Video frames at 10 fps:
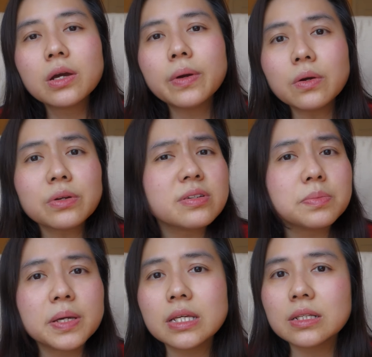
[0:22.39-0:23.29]
Quick order is
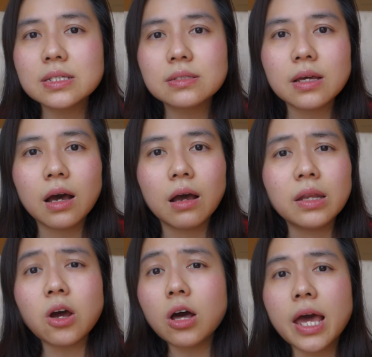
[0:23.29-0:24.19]
basically
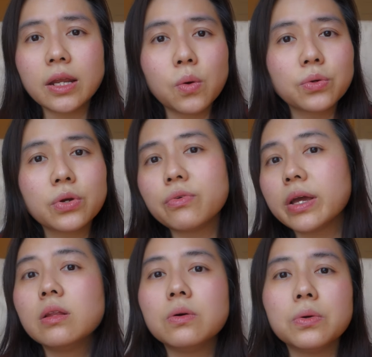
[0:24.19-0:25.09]
an online order, a
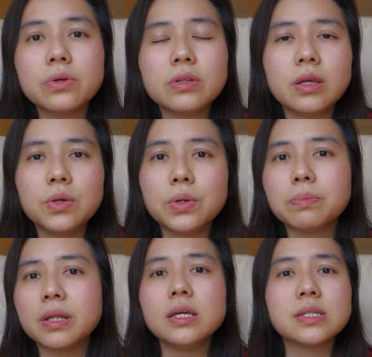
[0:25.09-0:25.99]
regular order that you could
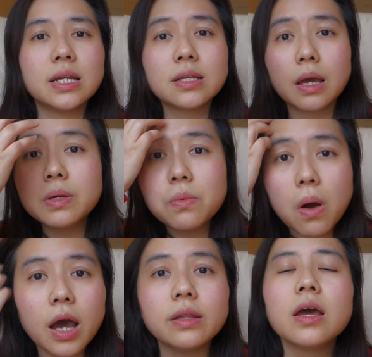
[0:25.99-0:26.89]
place anytime you
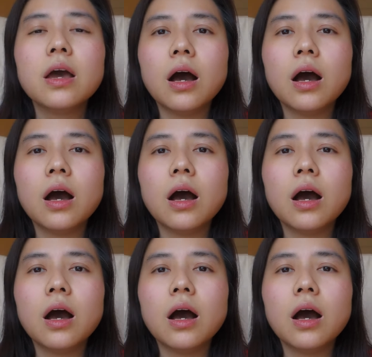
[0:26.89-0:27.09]
want.